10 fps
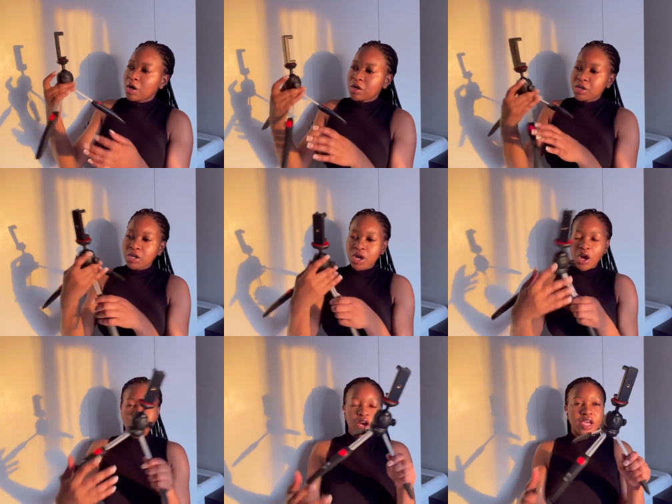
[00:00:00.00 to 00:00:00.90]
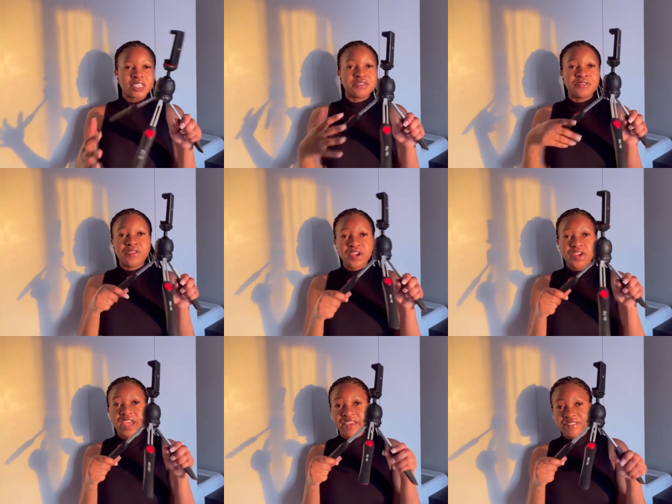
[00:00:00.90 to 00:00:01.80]
yeah it's
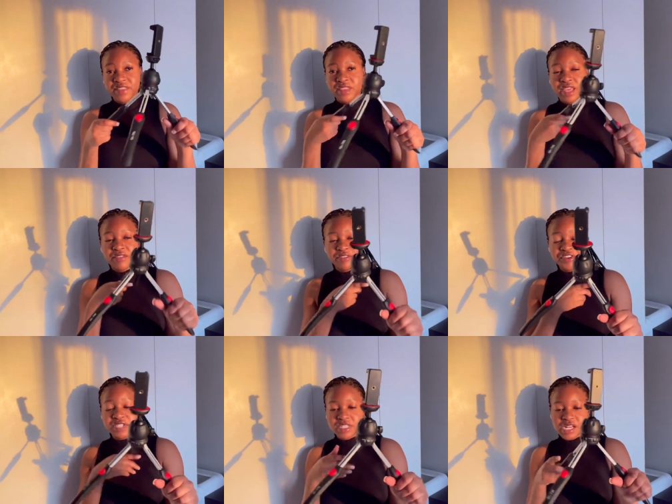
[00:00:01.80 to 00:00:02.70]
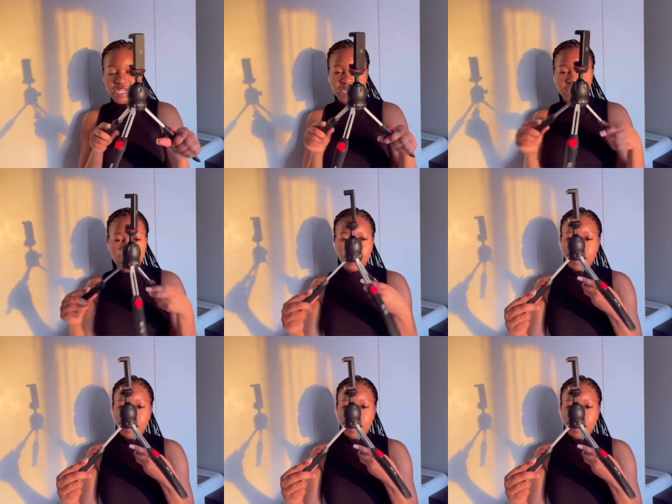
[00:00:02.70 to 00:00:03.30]
very heavy and very steady